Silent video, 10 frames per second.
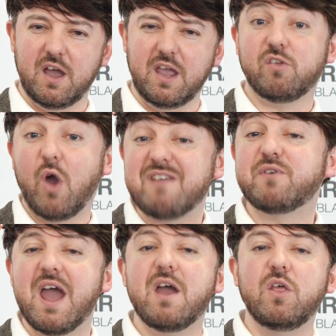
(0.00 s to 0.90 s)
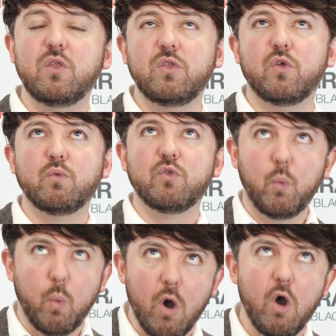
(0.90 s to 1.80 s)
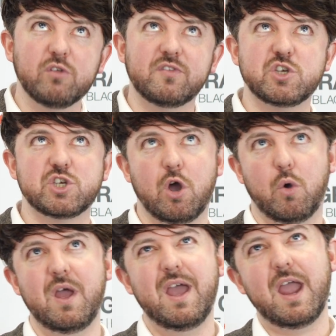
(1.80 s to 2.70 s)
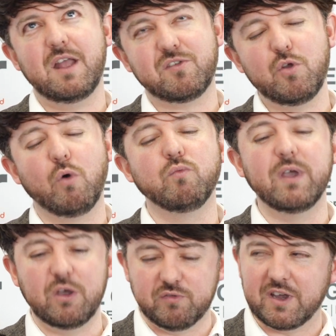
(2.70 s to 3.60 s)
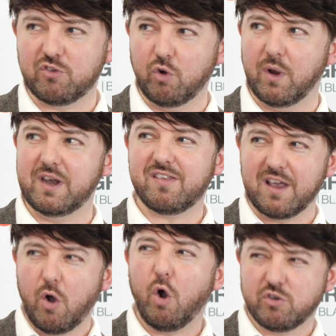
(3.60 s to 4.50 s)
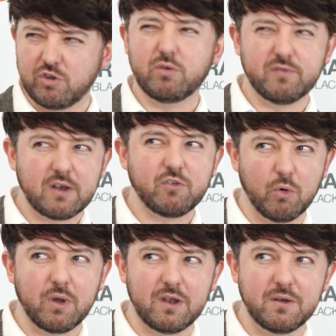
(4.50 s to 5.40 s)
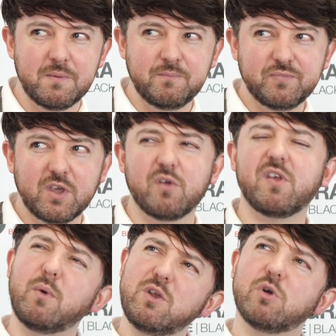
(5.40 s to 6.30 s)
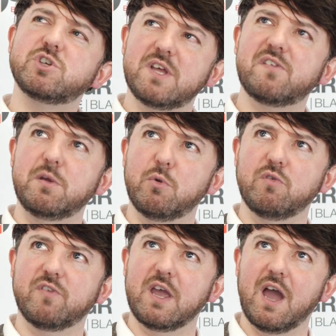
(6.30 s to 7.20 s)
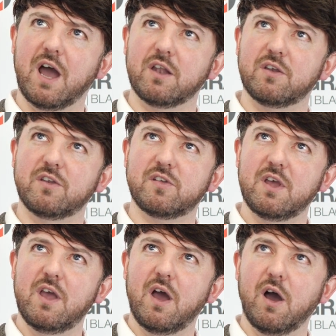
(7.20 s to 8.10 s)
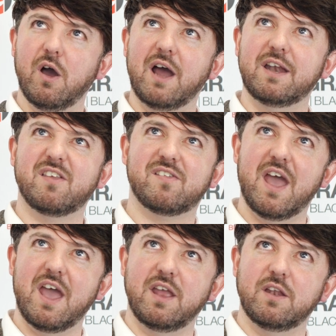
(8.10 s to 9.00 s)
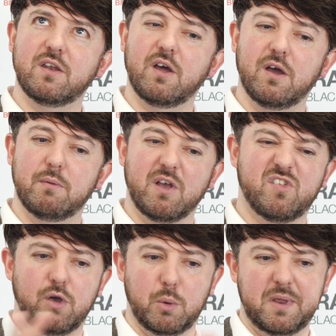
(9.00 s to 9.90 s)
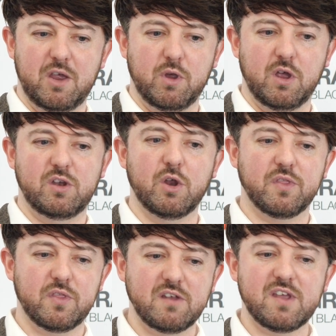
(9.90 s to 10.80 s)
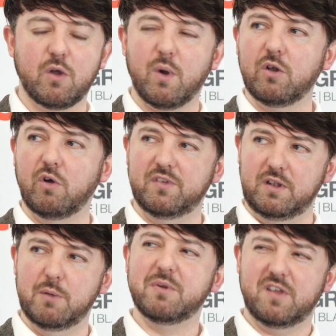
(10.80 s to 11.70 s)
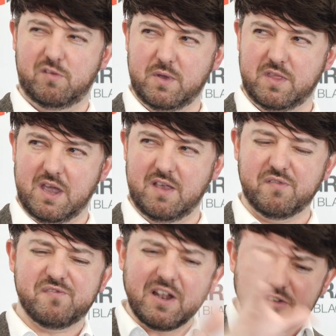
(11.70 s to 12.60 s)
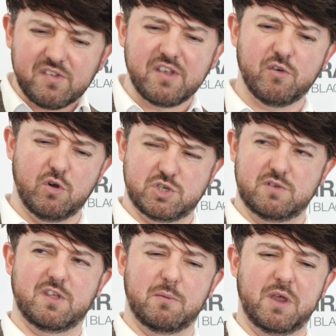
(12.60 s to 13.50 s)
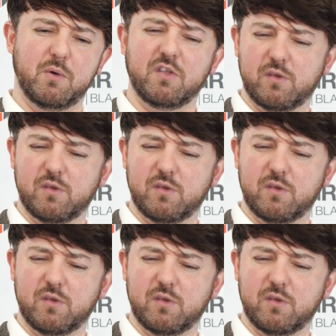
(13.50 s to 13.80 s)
It's the world of the show. It's not real Victorian. It's like cartoon Victorian. You know, it's like when you watch a Disney movie and it's set in a certain period. You know, they take quite a lot of liberties with it. It's a fantasy version of that period.